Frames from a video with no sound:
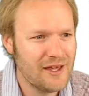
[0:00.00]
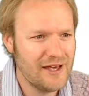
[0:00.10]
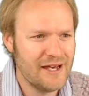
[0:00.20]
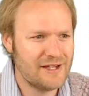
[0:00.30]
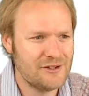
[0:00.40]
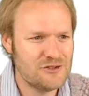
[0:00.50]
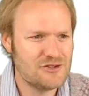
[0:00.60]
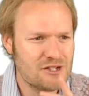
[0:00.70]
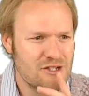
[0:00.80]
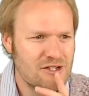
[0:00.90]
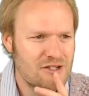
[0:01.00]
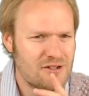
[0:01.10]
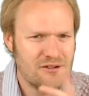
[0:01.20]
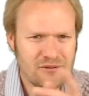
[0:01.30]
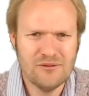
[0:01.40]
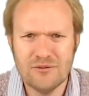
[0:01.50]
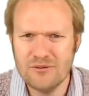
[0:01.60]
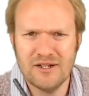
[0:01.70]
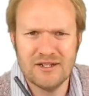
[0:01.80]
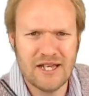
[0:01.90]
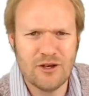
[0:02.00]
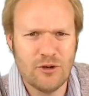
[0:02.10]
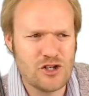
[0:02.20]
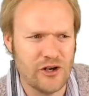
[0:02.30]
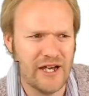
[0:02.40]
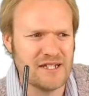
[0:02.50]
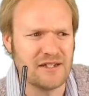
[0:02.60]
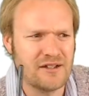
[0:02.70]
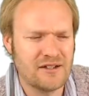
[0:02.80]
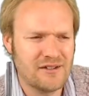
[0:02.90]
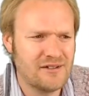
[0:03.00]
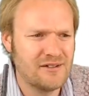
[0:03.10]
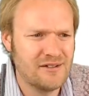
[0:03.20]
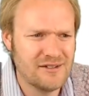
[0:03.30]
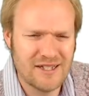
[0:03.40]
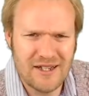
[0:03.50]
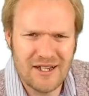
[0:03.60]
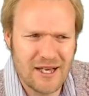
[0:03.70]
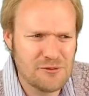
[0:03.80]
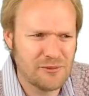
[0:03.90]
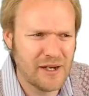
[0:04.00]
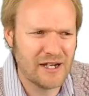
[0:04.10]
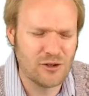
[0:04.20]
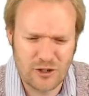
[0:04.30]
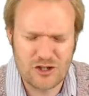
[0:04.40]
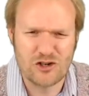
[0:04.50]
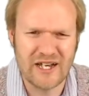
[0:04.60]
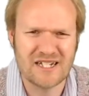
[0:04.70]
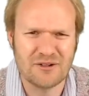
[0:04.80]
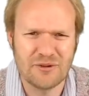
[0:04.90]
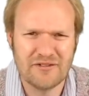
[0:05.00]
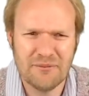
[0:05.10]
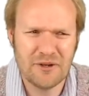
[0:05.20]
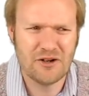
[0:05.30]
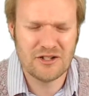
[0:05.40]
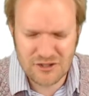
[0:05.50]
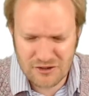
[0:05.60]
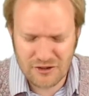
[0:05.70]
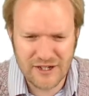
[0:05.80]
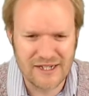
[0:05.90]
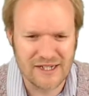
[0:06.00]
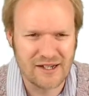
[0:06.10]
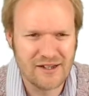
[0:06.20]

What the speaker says: And when I say quadratic, does anything come to mind? Quadratic, we've come across it already.